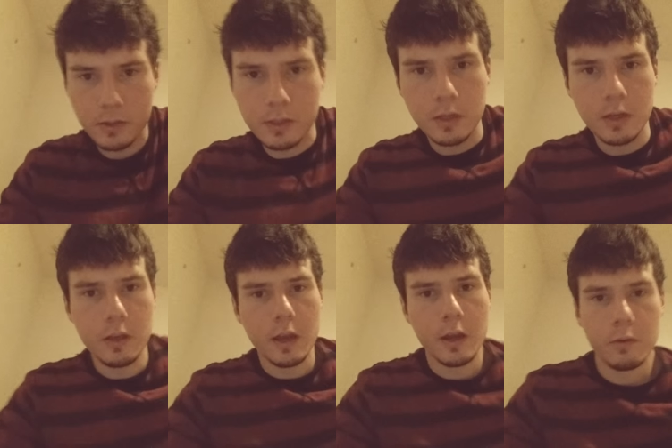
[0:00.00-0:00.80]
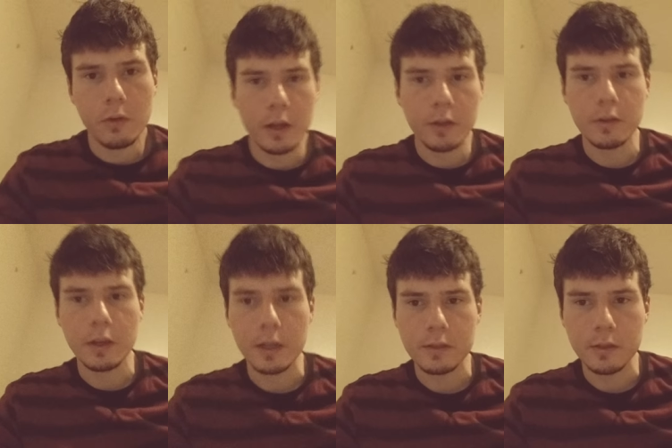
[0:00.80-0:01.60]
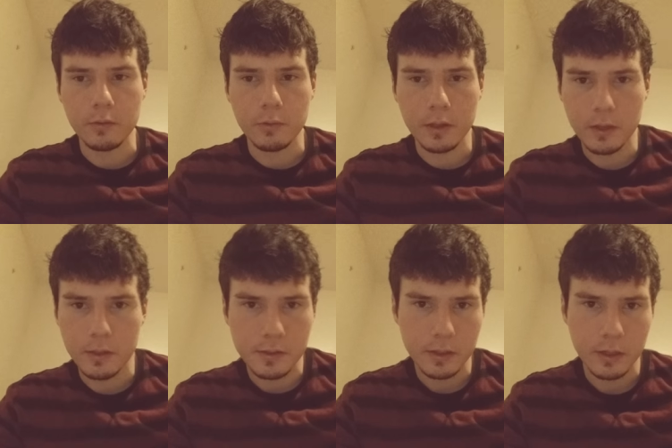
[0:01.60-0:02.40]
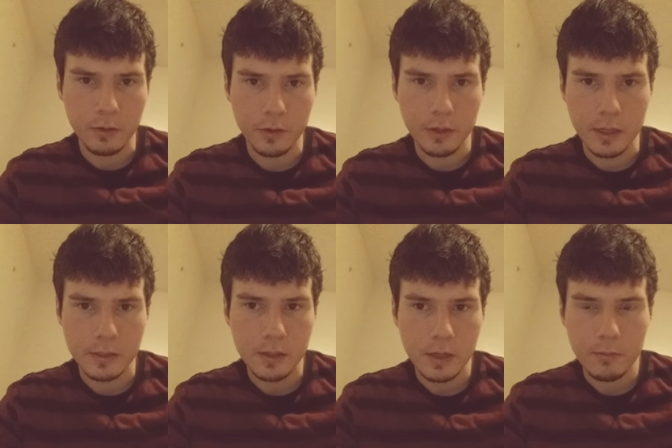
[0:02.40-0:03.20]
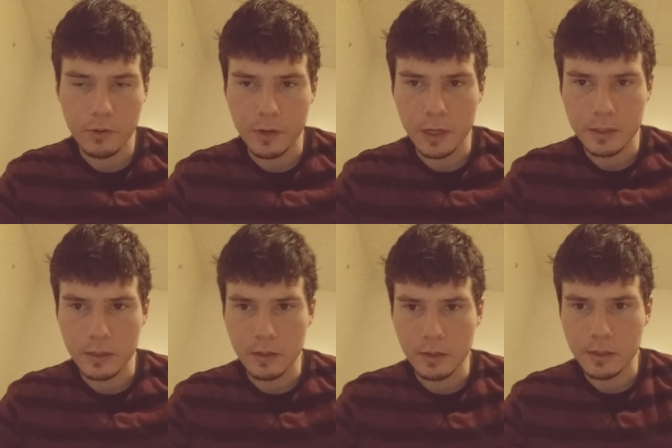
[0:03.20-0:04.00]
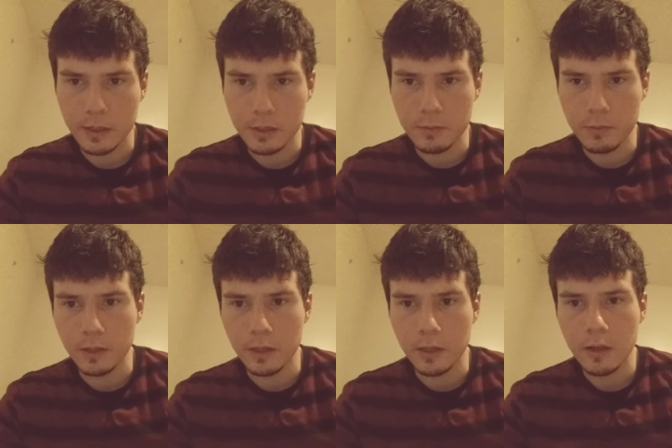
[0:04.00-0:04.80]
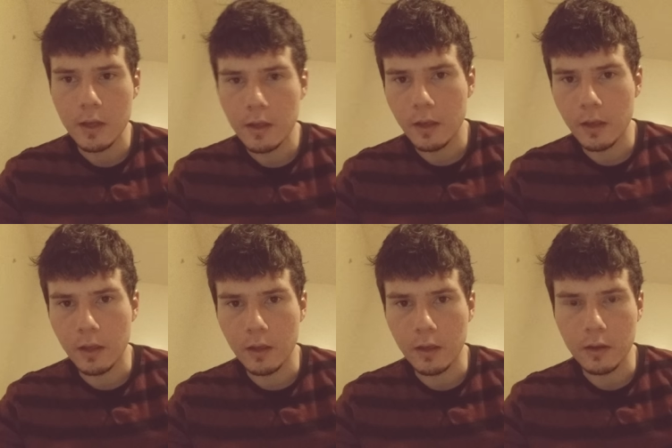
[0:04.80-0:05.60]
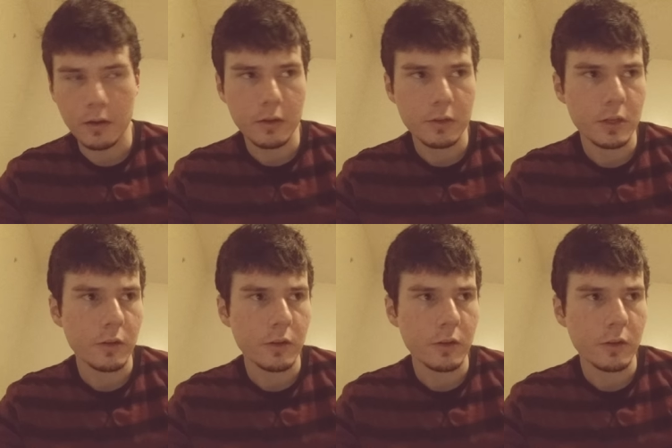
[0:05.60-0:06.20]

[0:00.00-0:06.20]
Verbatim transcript: see how how you guys deal with this, how you guys progress in intangibility, and share